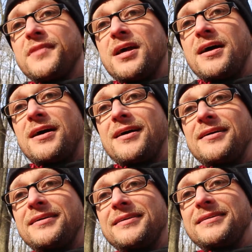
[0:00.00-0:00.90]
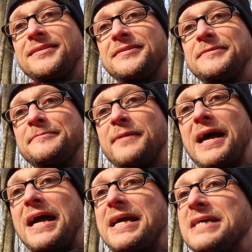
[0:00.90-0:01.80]

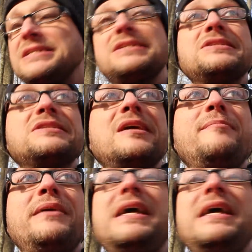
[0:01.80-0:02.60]
I guess this is going to be